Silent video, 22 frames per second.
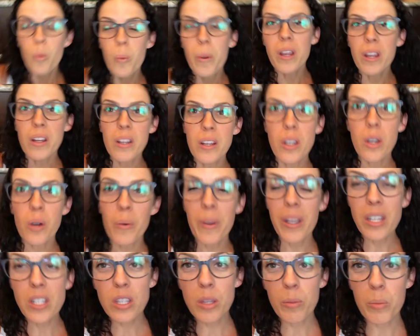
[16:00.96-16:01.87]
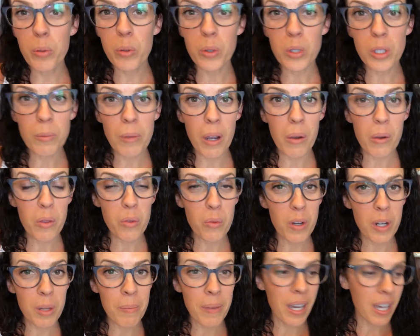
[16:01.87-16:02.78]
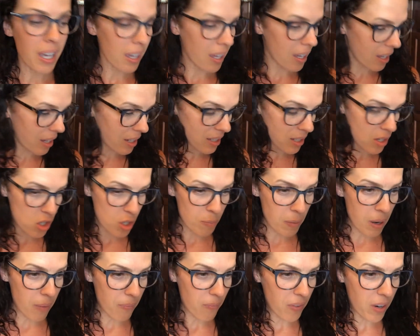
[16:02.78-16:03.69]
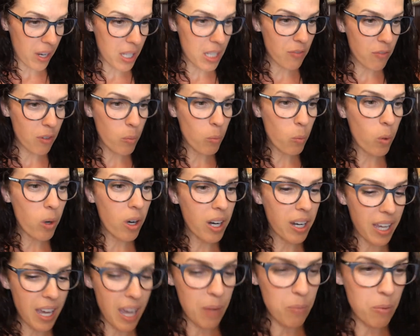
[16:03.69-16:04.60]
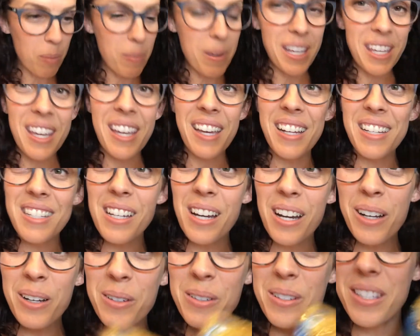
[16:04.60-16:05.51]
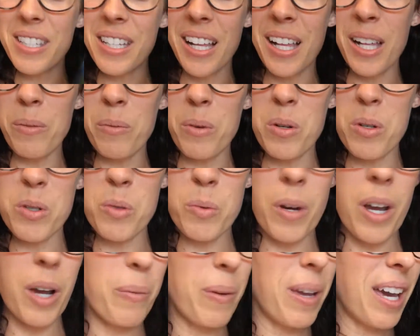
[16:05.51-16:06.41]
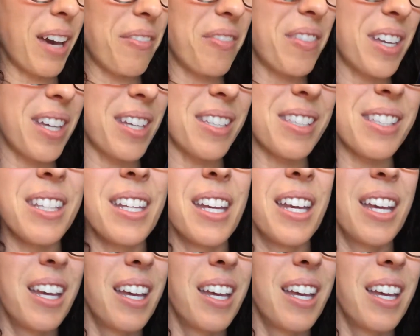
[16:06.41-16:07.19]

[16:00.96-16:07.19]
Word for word: We're going to the pool tomorrow with one of my teacher mom friends from work, and we're making a taco salad, which is why we have this.